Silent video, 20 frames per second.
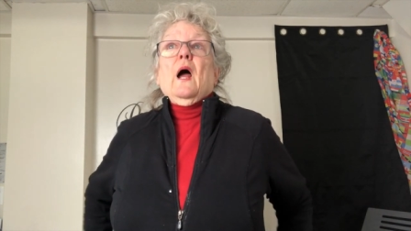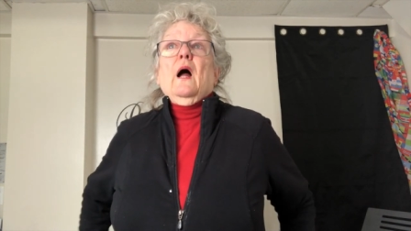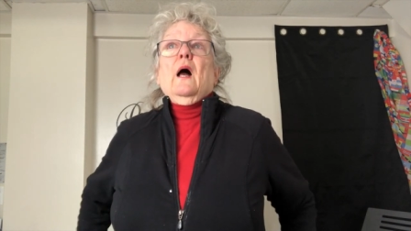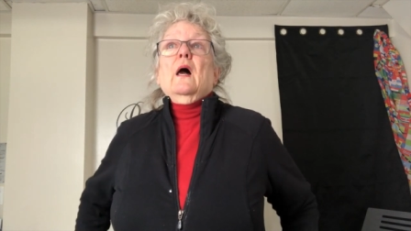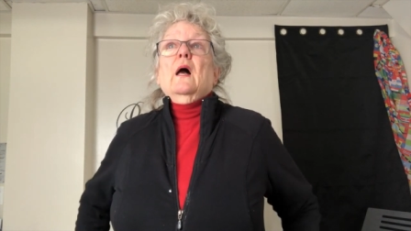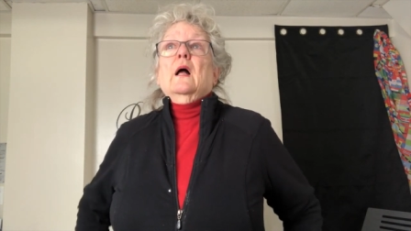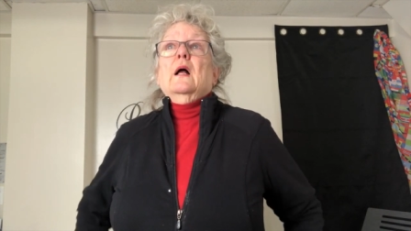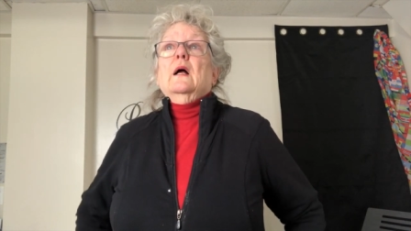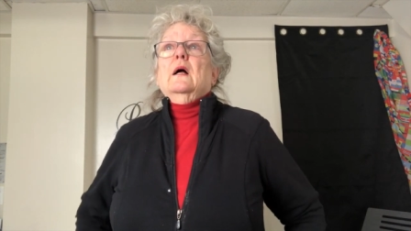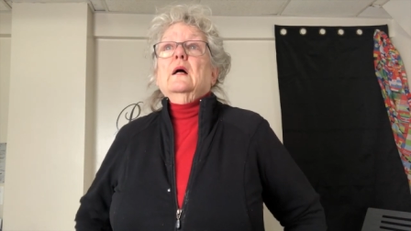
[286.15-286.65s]

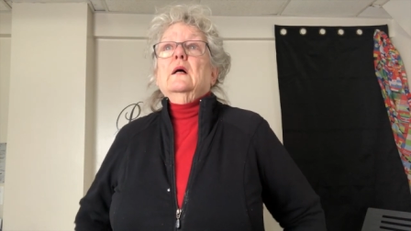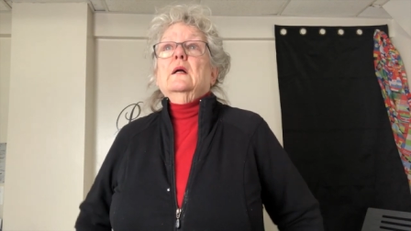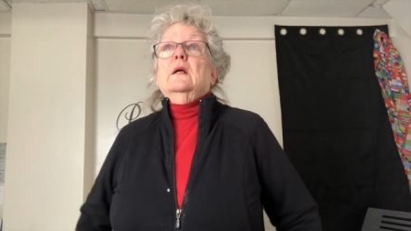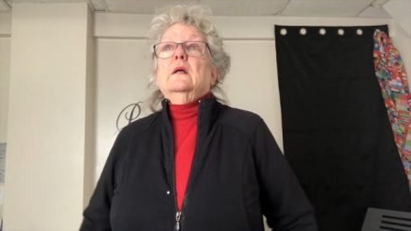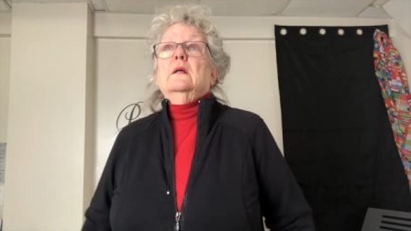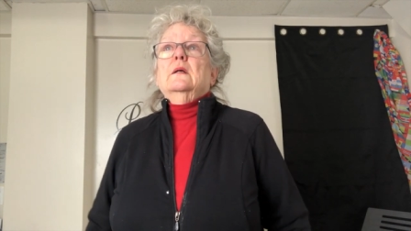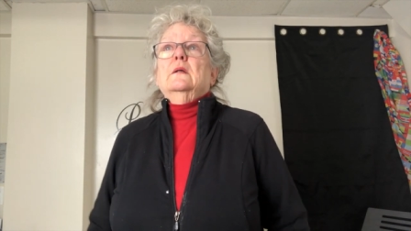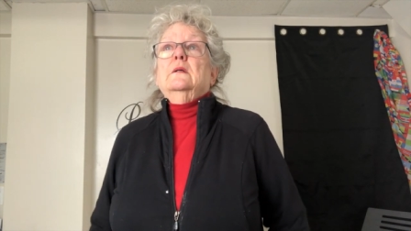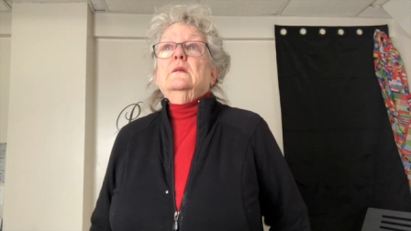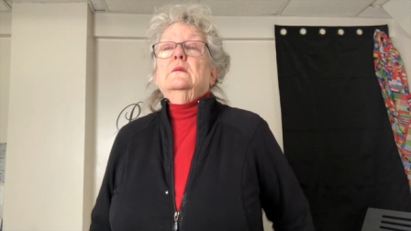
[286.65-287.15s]
uh,
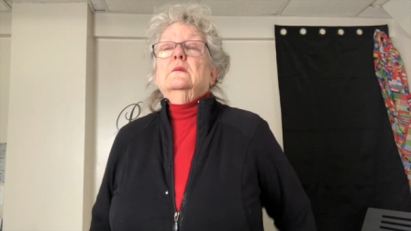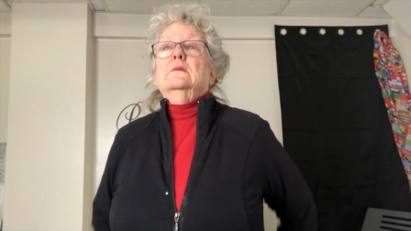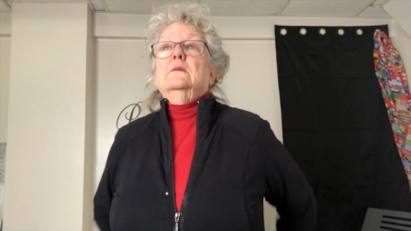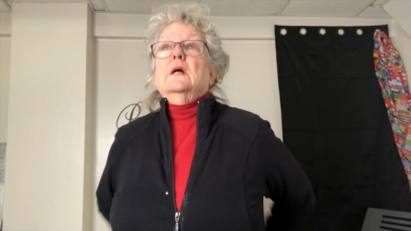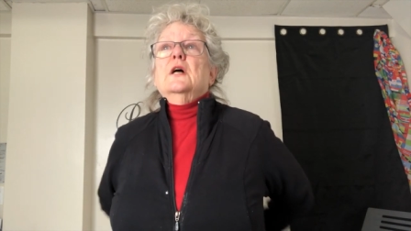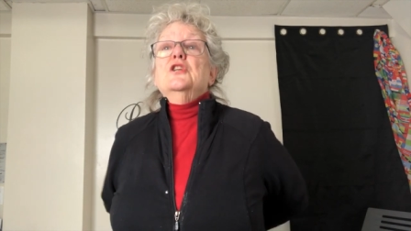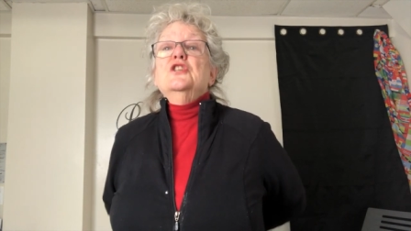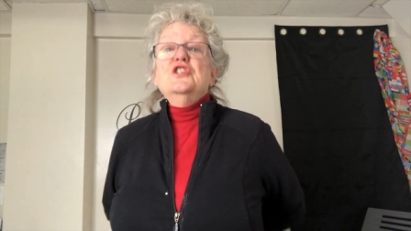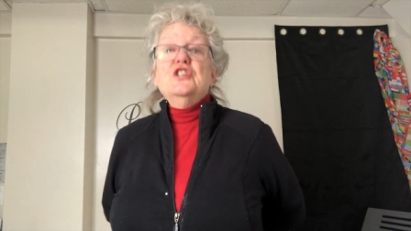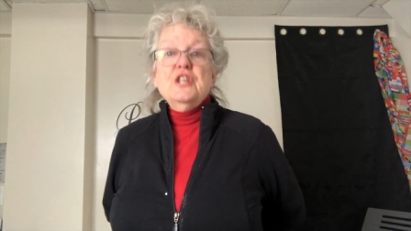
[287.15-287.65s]

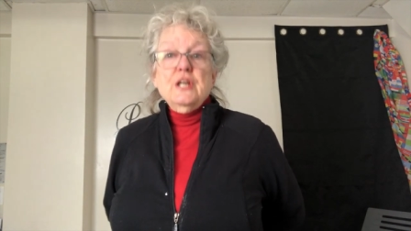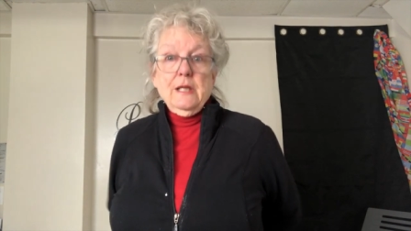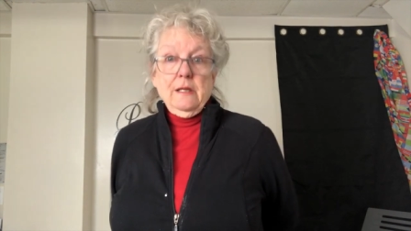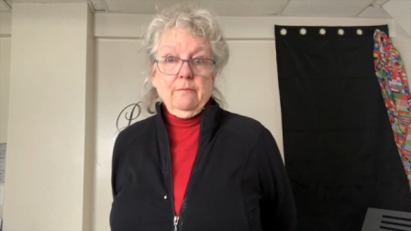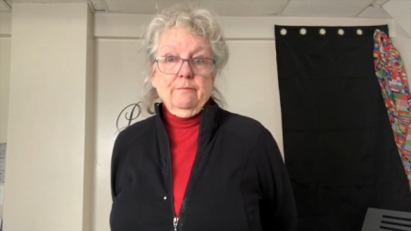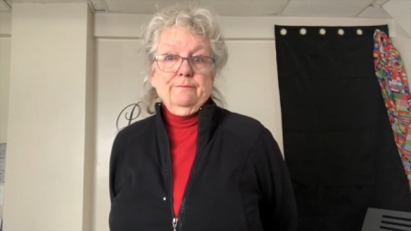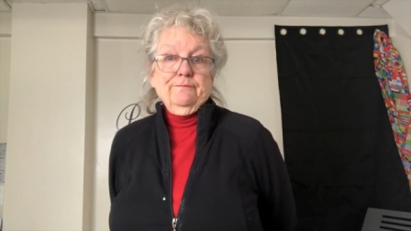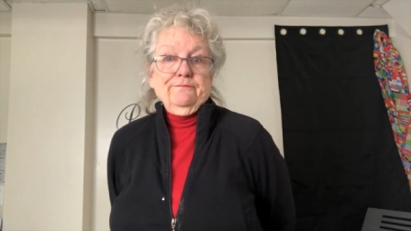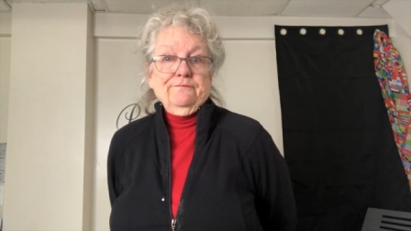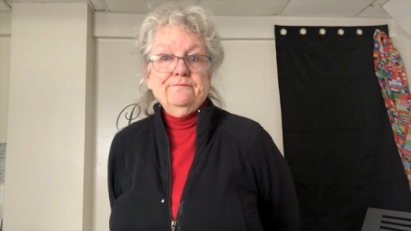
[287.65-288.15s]
a G,
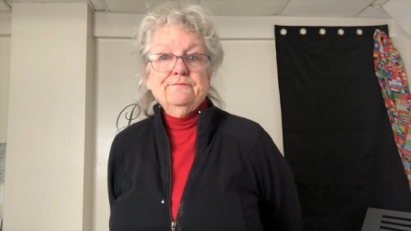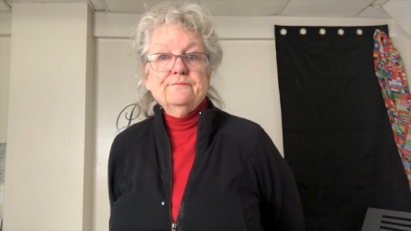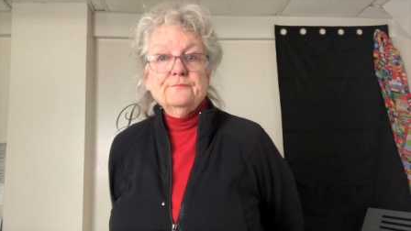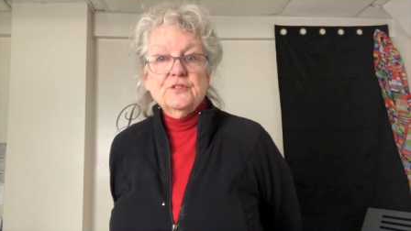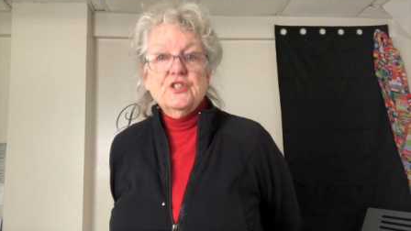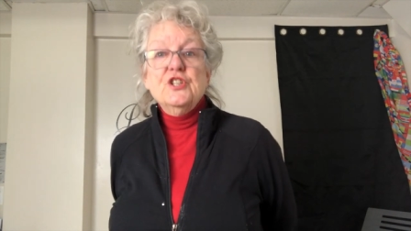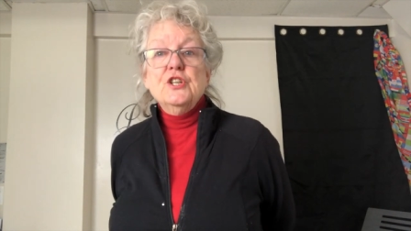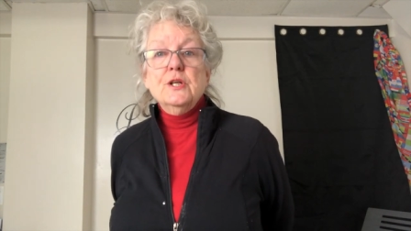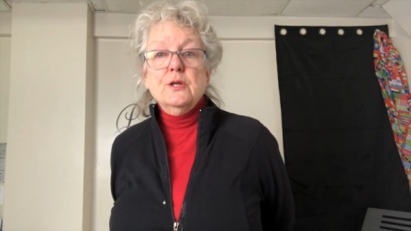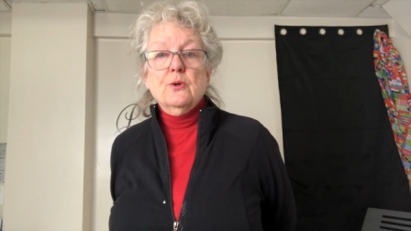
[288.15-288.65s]

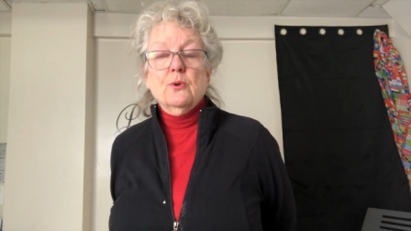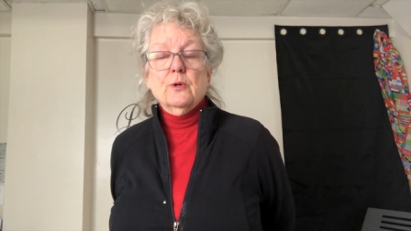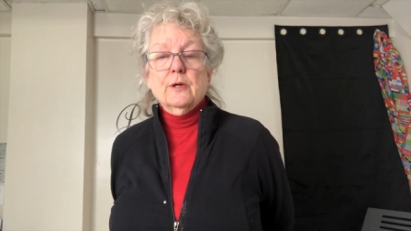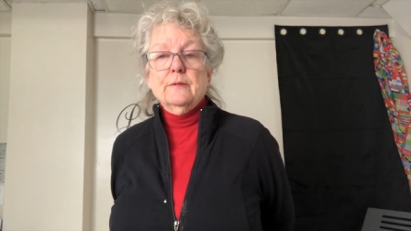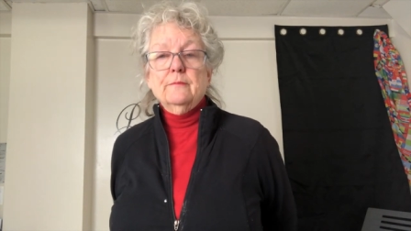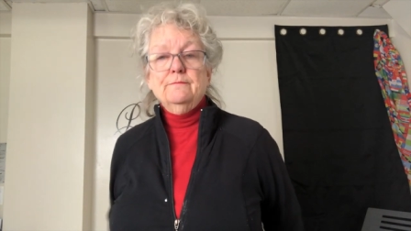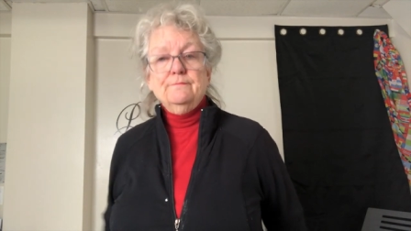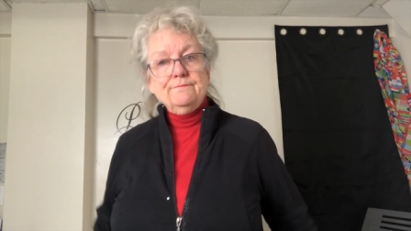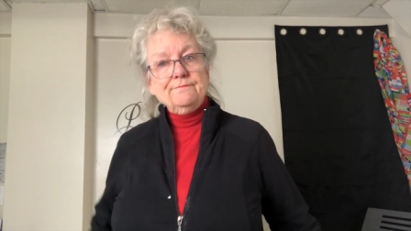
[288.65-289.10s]
G chord.